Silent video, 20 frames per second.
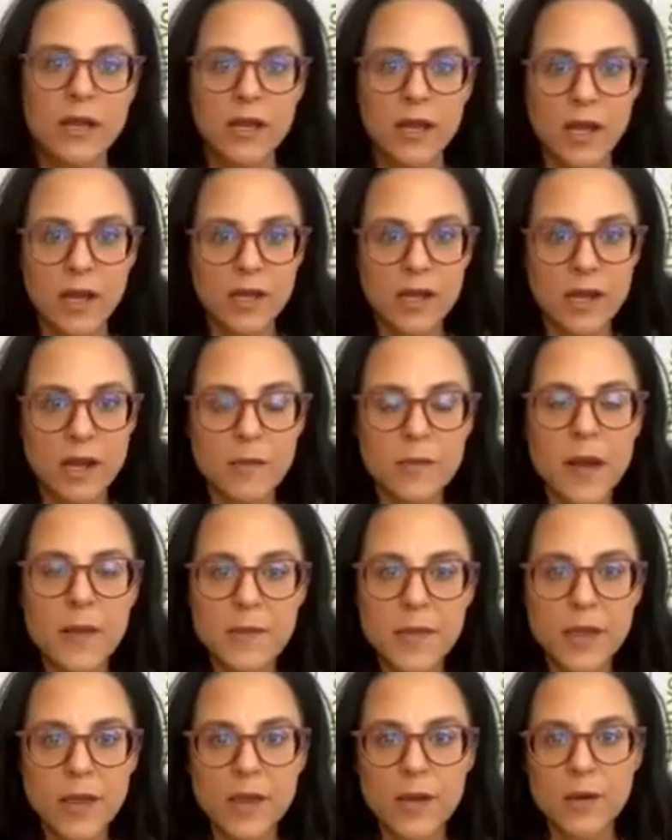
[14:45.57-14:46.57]
a young
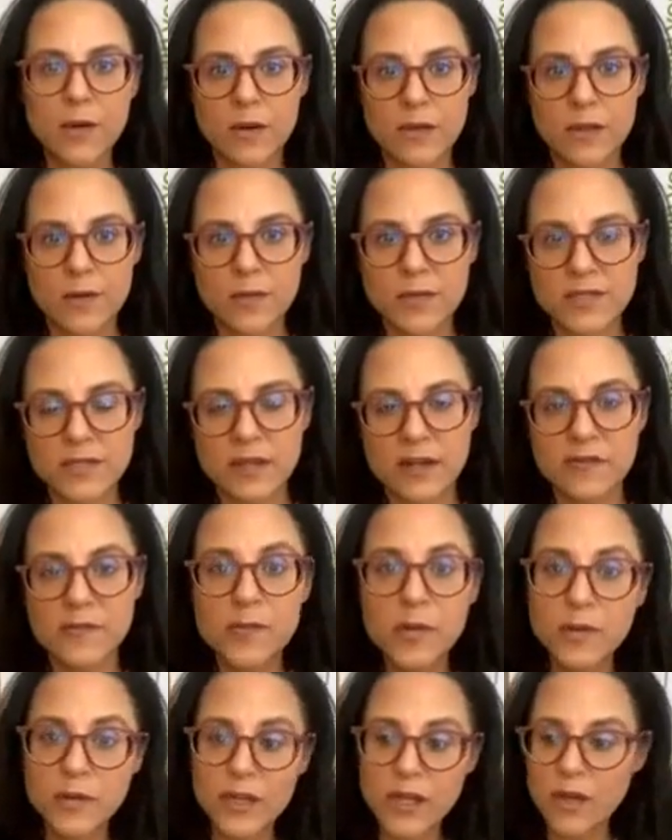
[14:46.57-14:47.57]
puppy, or there was a lot of
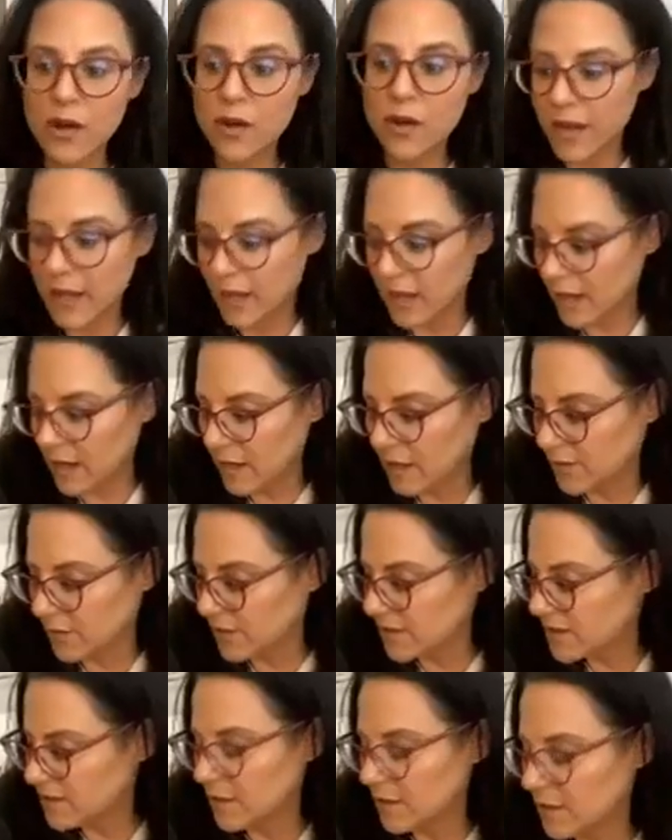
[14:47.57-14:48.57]
pulling going on, or
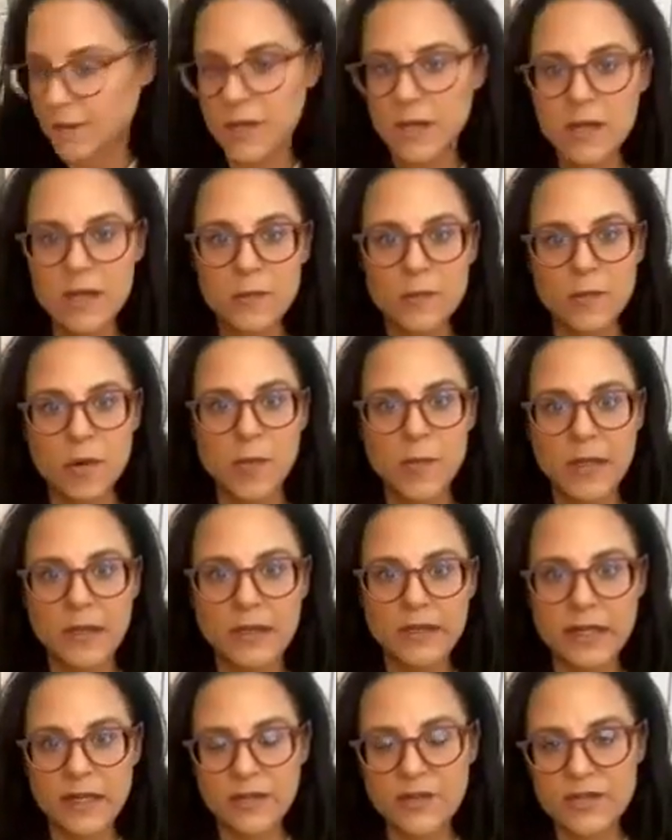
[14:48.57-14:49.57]
some
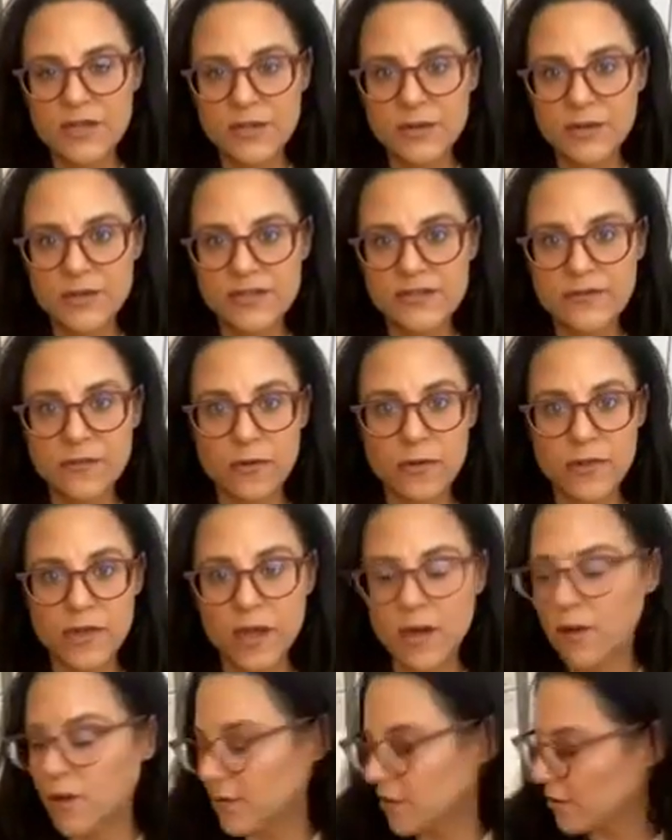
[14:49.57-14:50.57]
mobility issues for the
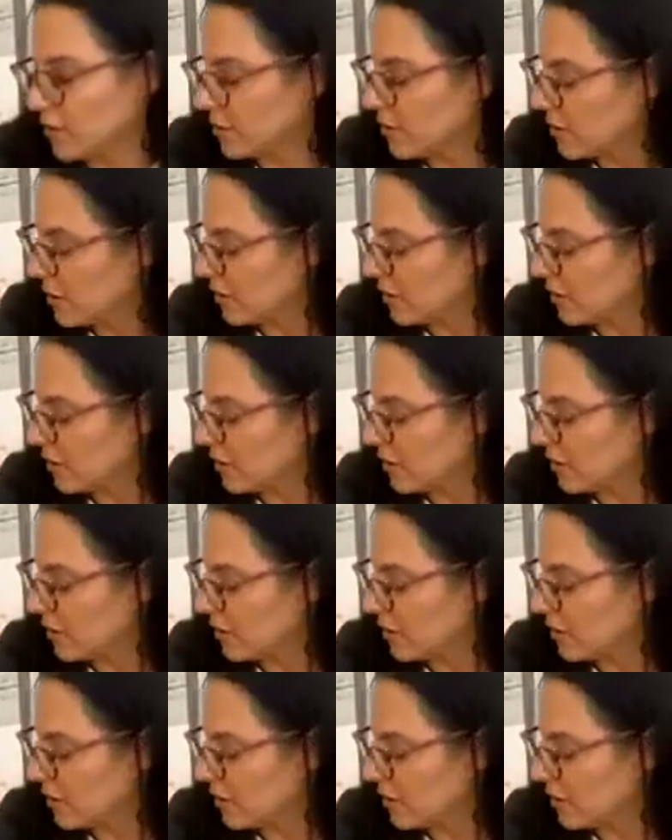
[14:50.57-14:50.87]
owner,